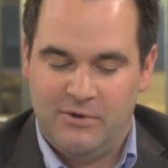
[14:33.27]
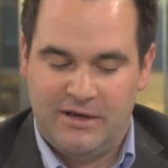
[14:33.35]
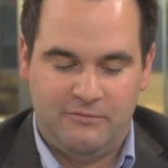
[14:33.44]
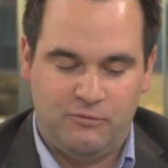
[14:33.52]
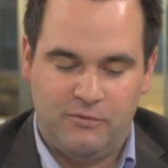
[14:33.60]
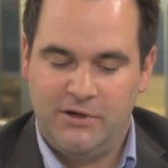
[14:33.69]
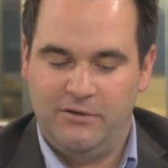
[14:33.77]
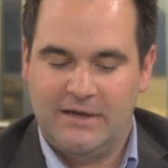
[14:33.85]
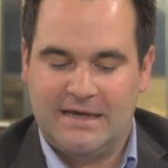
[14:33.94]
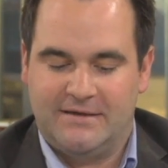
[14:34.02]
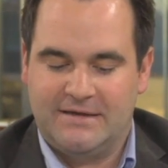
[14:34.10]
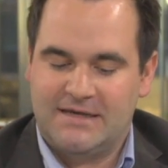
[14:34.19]
But when you
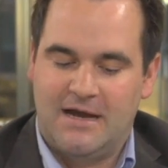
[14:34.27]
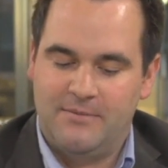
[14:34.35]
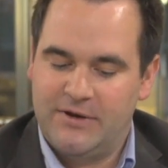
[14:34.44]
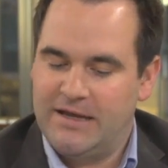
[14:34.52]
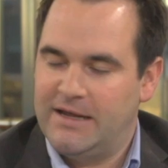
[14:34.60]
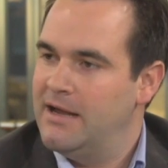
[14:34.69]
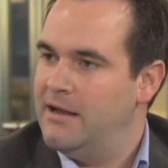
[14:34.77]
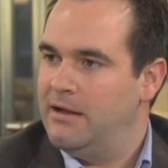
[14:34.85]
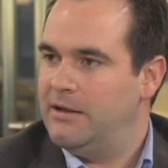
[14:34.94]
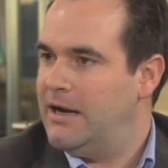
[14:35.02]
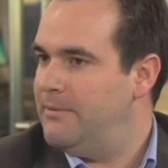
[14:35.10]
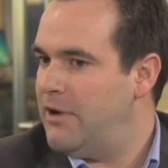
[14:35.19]
look at this company,
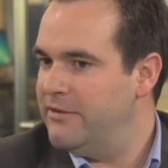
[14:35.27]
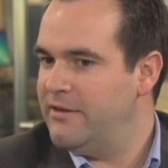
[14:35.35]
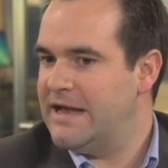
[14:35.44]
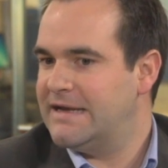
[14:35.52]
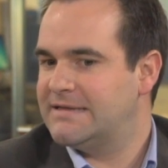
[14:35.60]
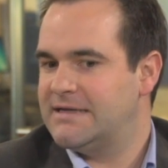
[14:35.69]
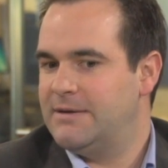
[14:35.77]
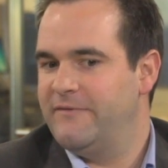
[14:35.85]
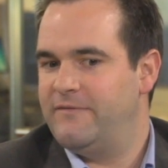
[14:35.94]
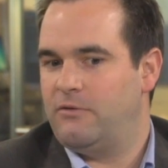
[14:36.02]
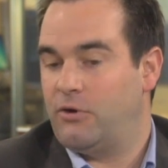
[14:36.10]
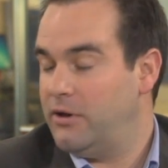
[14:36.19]
um, unlike some
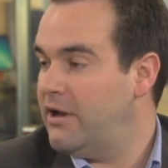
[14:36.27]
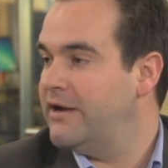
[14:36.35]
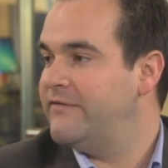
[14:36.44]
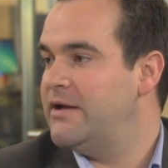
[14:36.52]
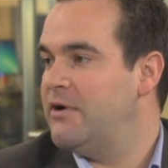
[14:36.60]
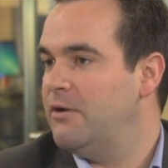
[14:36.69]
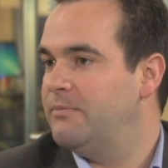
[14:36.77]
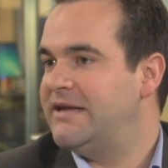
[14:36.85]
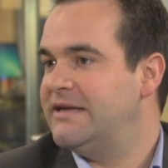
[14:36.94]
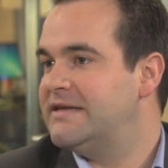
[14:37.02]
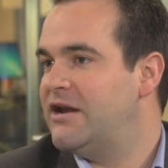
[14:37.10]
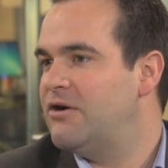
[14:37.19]
of or a lot of
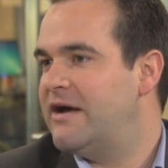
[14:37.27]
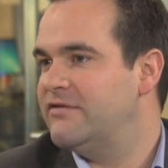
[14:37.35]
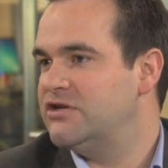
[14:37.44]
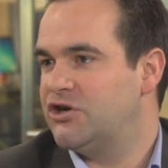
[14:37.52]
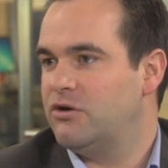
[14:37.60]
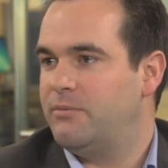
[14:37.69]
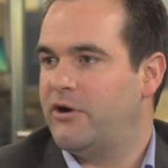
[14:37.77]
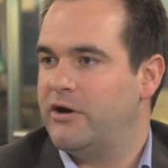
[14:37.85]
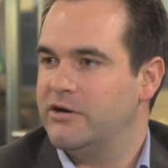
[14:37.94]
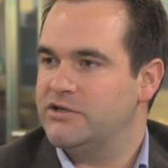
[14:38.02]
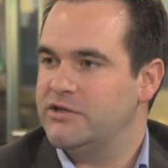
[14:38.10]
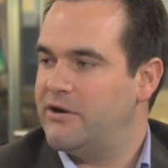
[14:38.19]
MLPs, they don't have a general
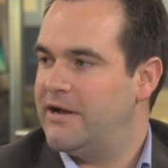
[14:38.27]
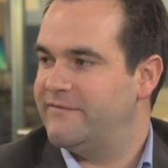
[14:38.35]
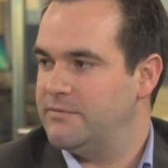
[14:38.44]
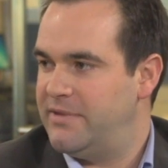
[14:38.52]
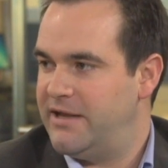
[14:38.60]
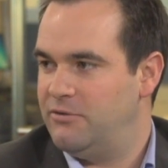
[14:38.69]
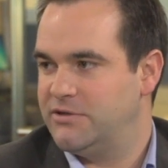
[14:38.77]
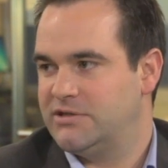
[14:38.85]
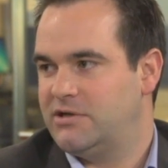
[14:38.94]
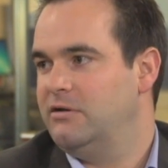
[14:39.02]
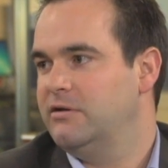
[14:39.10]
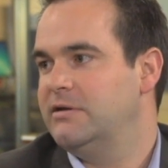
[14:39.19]
partner, so they don't have to pay
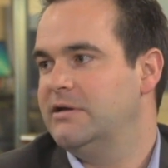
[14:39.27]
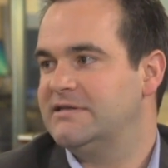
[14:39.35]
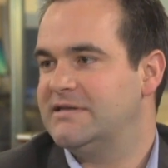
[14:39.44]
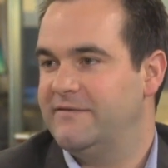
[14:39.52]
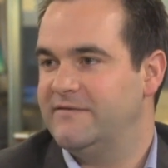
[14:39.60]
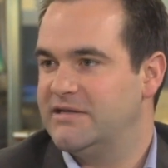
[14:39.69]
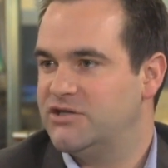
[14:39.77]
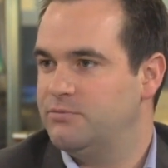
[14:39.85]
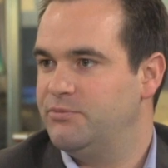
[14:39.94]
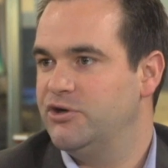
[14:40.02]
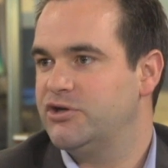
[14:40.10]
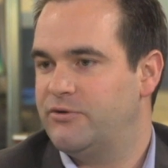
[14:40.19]
what's called an incentive
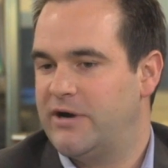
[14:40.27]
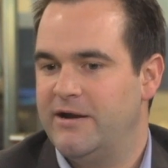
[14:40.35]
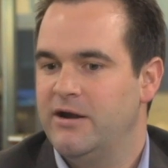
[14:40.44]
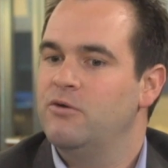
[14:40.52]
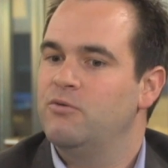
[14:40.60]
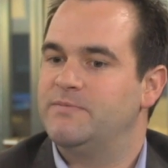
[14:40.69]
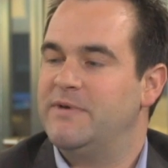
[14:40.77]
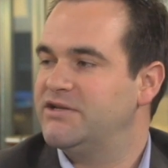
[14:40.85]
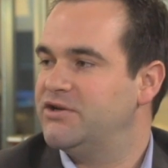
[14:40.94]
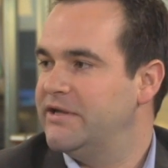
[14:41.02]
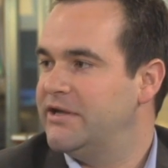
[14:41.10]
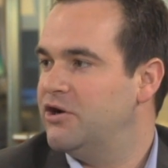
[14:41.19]
distribution right, which
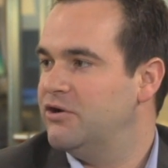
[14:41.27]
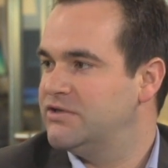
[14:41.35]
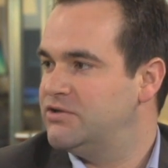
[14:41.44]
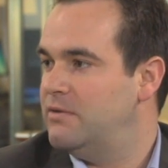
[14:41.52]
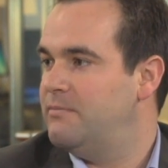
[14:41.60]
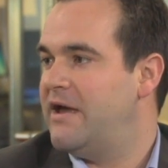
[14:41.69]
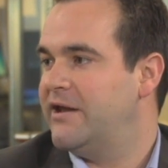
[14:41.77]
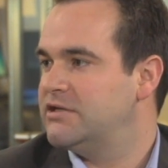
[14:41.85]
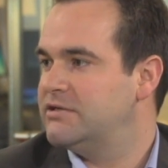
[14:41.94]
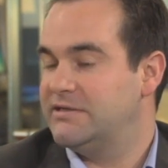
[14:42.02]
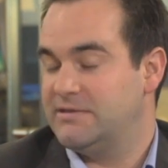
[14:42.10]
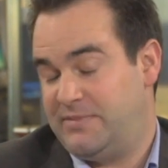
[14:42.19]
basically goes to a
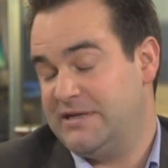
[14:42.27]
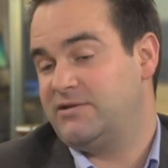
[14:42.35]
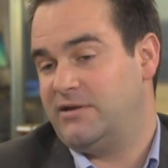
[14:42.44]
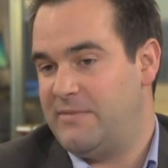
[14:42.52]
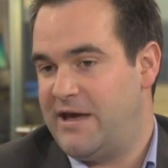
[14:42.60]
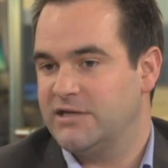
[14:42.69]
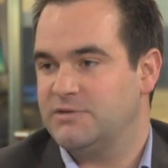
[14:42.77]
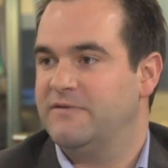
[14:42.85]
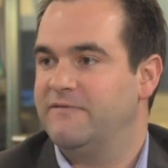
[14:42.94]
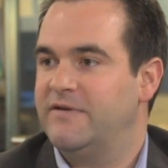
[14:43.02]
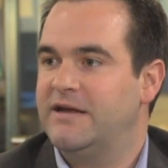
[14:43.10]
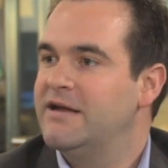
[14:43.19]
manage. It's basically a
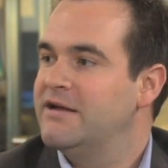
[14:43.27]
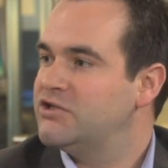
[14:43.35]
management fee.